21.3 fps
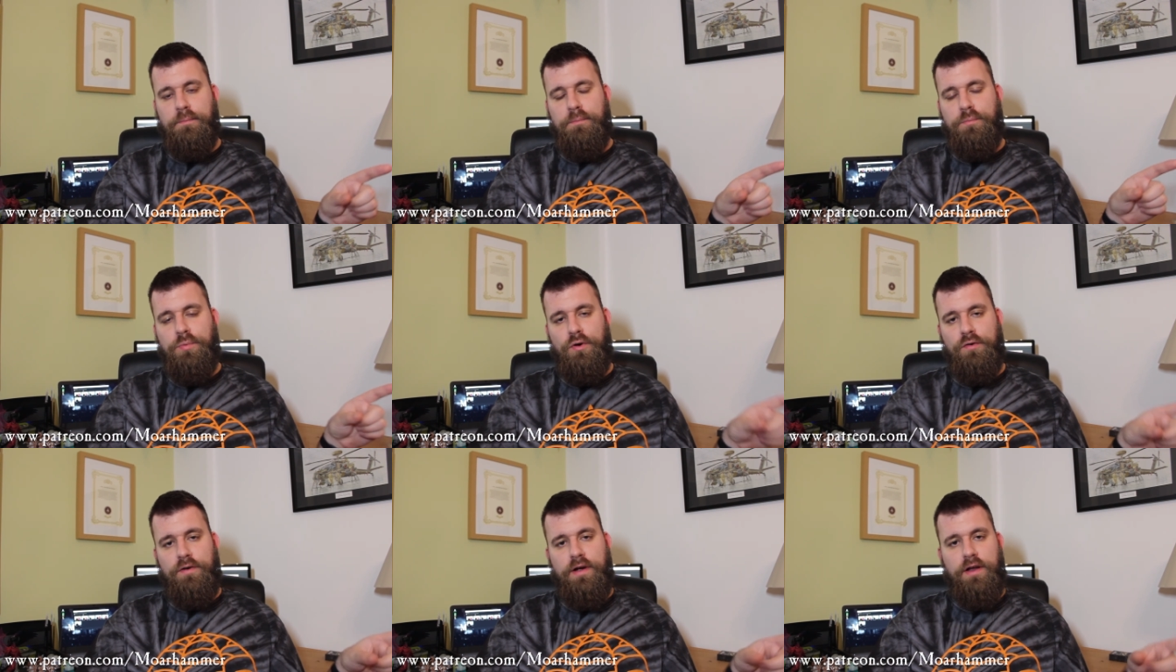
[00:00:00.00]

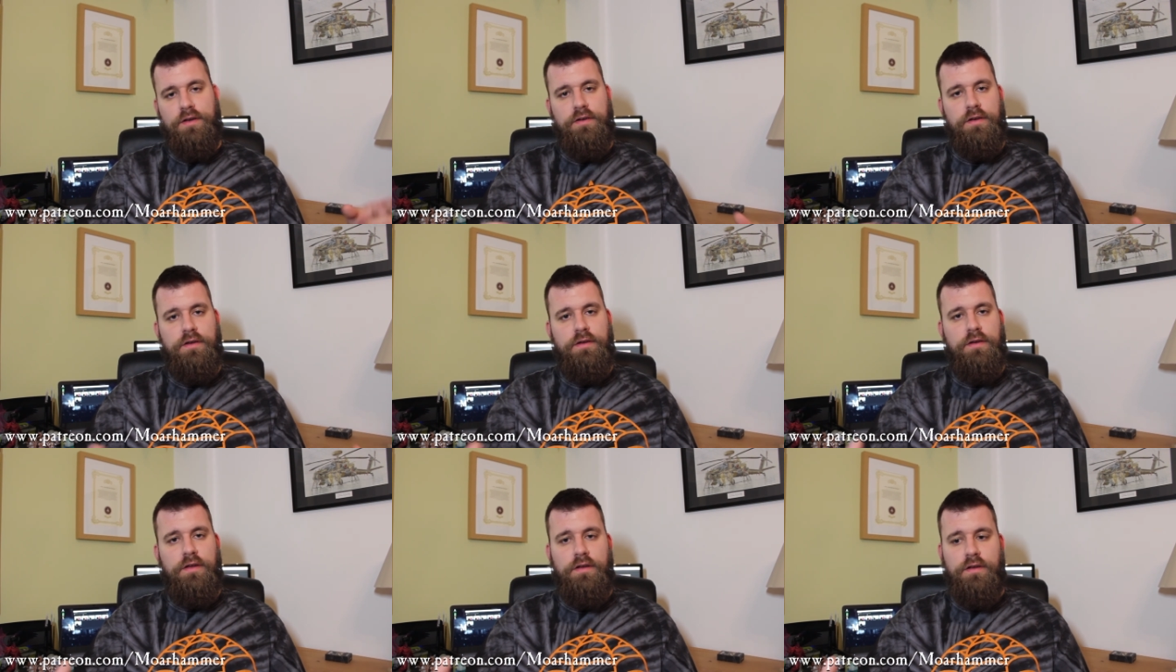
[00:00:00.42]
bought around a
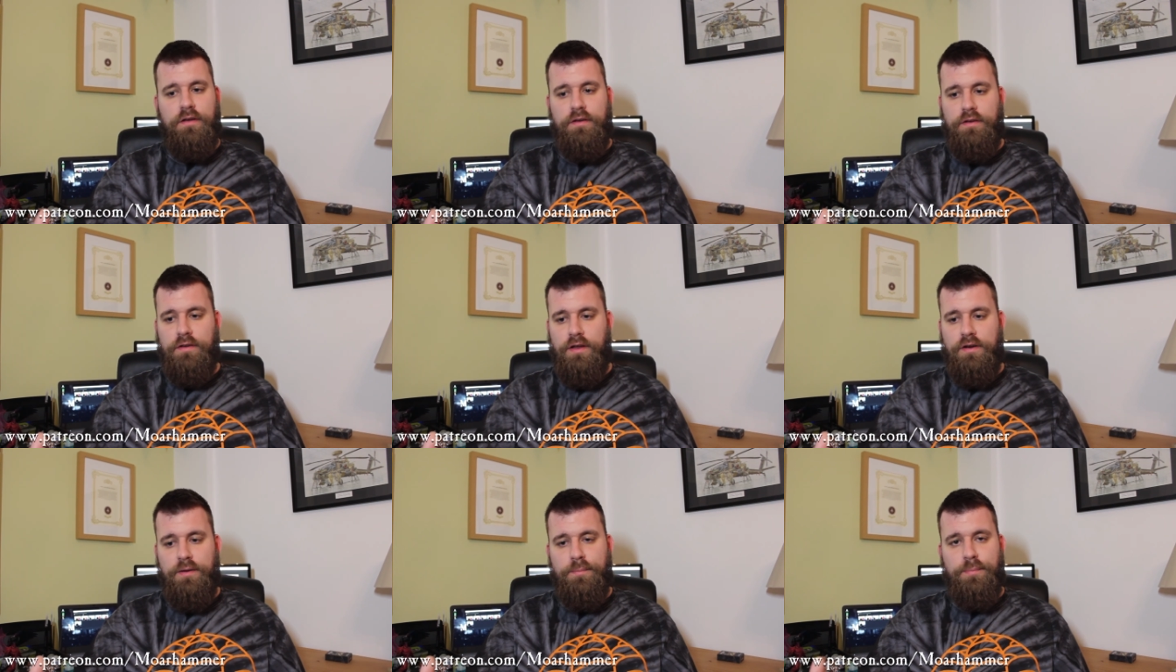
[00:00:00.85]

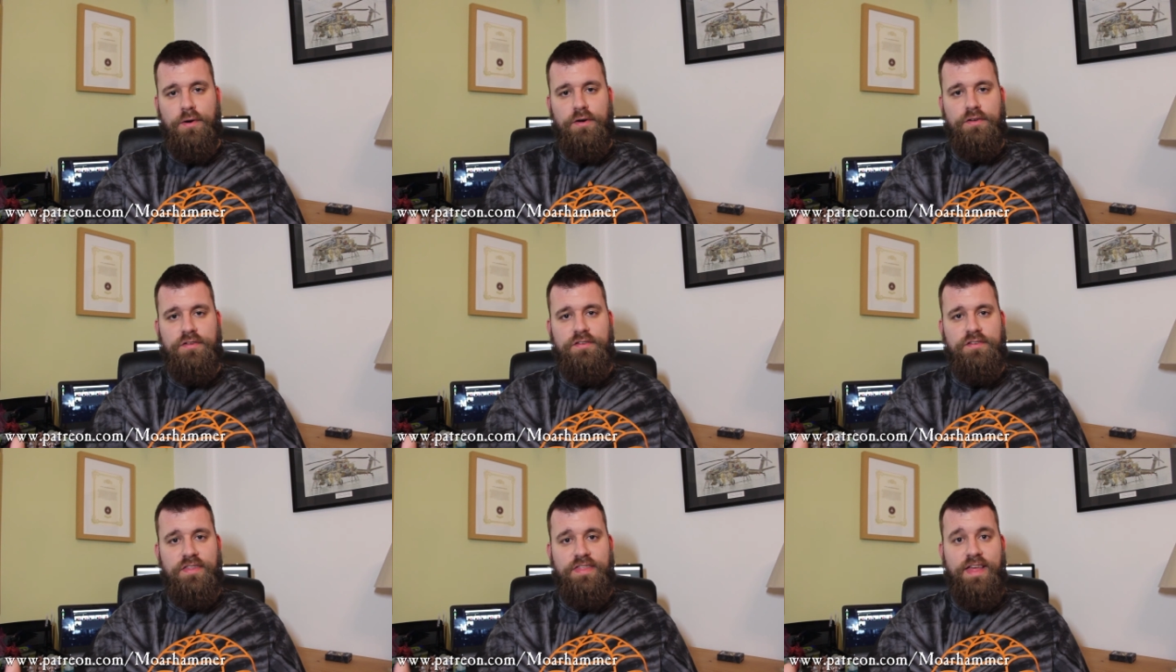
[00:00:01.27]
load of
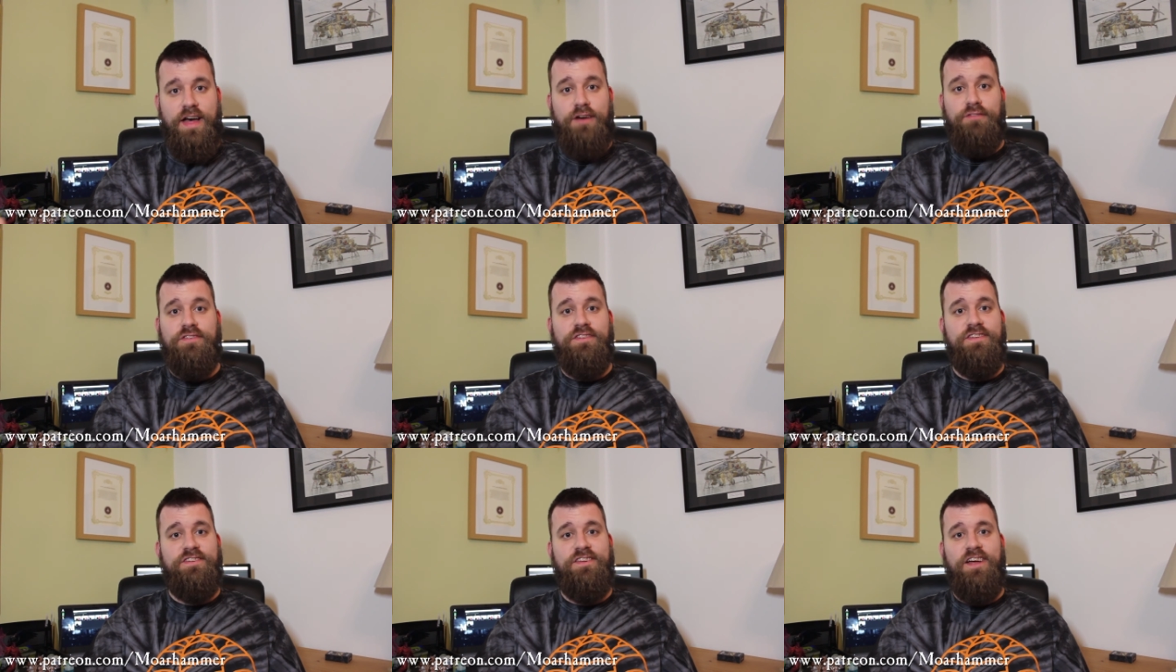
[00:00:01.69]
boxes of
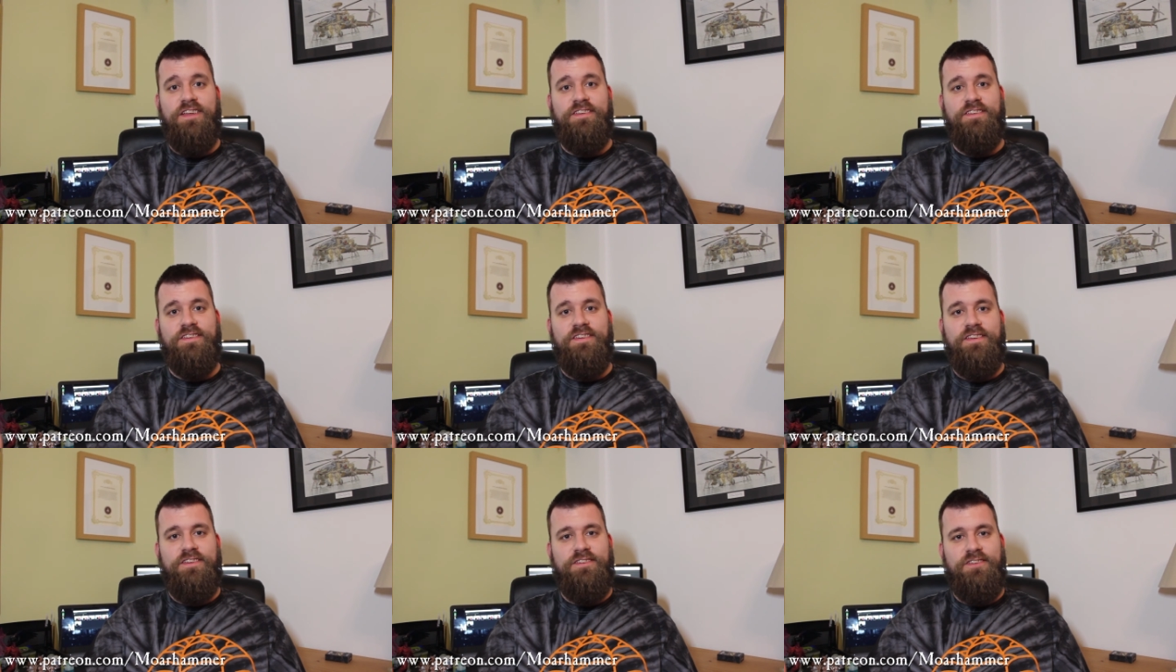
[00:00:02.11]
1000 Suns.